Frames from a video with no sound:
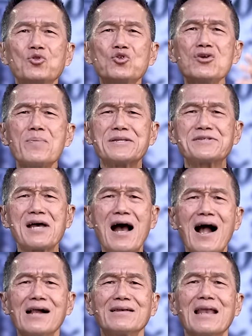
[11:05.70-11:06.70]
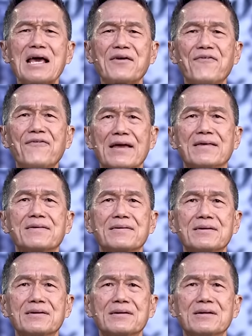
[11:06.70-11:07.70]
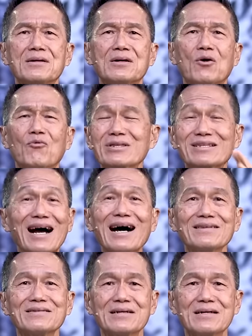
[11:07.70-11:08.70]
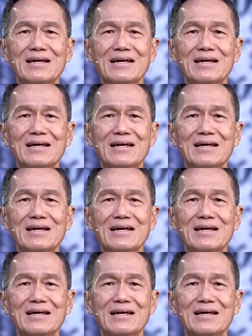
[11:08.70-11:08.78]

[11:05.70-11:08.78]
Do you have a childlike faith with God?